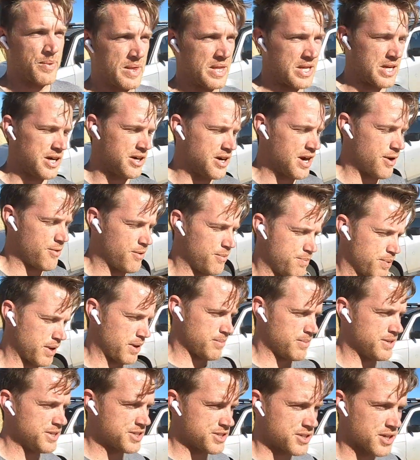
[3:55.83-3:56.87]
Alright, we
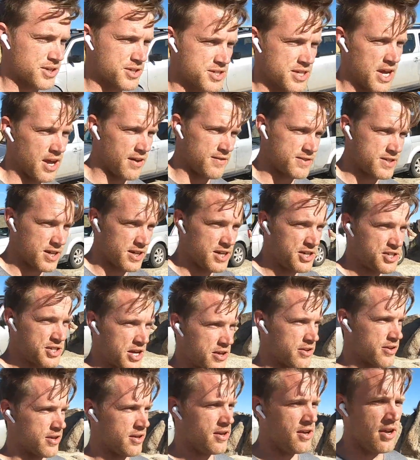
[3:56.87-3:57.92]
promised ourselves and each
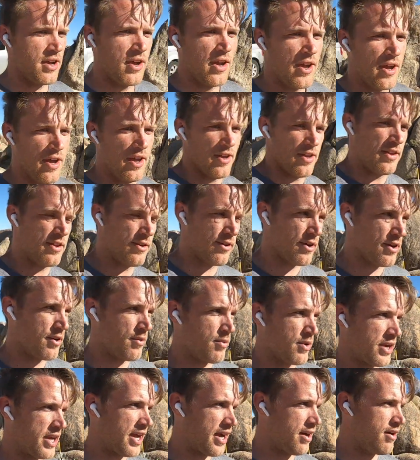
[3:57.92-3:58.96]
other they're gonna
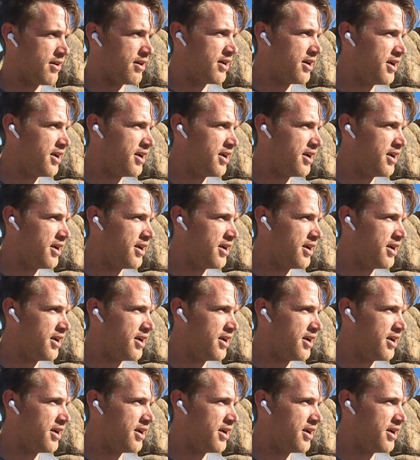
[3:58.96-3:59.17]
work out